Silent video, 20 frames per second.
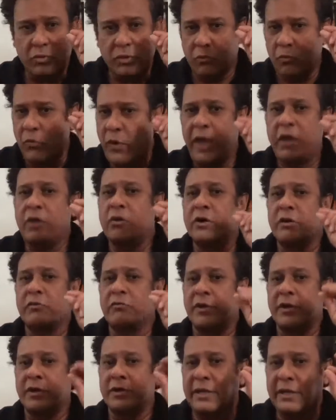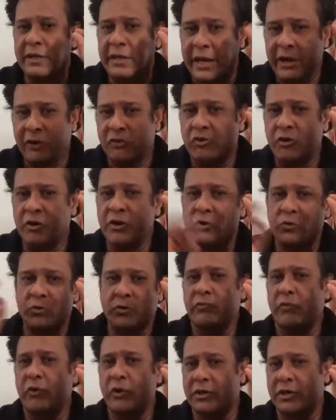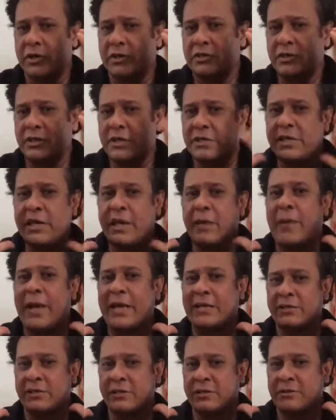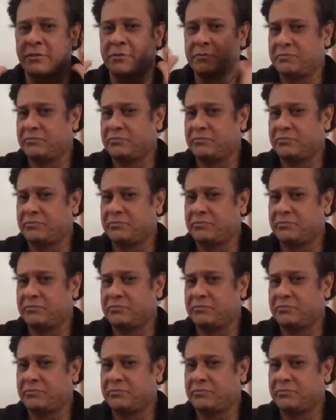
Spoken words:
the way you convert that electron into a voltage is a capacitor.